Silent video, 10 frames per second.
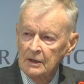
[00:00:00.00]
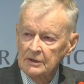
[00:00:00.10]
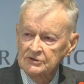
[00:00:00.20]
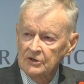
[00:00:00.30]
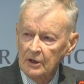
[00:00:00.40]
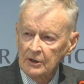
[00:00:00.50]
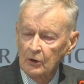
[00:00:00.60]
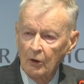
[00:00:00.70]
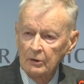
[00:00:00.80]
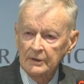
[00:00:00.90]
It's not a
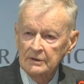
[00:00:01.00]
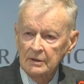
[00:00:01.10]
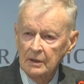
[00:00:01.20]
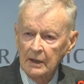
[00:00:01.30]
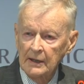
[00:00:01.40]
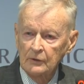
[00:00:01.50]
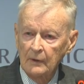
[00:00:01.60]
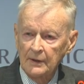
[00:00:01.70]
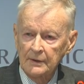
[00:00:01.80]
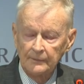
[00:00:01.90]
goal that
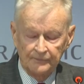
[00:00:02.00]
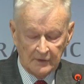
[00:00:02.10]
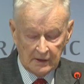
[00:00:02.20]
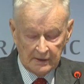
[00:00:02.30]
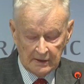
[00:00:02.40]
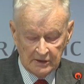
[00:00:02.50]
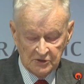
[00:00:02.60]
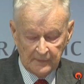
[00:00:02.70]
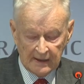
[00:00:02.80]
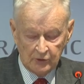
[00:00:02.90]
anyone can
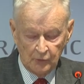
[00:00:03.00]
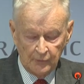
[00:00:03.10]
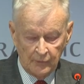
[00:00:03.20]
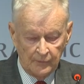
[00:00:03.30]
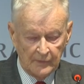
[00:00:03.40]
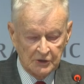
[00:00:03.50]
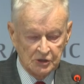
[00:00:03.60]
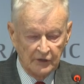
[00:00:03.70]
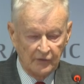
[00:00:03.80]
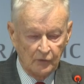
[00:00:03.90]
expect to
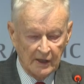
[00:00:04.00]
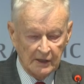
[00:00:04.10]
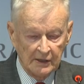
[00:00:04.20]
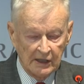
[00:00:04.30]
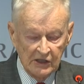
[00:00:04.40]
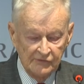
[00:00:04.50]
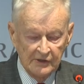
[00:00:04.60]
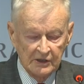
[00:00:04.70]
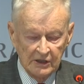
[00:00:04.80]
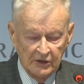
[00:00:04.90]
achieve quickly,
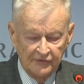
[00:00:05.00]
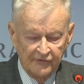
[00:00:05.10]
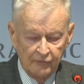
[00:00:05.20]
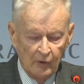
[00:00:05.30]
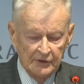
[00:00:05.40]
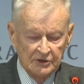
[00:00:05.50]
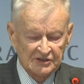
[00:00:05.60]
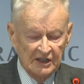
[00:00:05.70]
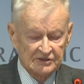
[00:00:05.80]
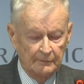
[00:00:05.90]
even if one
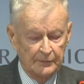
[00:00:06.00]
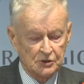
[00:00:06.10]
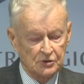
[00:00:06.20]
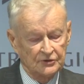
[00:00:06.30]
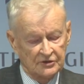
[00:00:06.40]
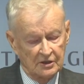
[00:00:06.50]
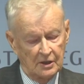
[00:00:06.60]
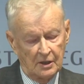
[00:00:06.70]
is as ambitious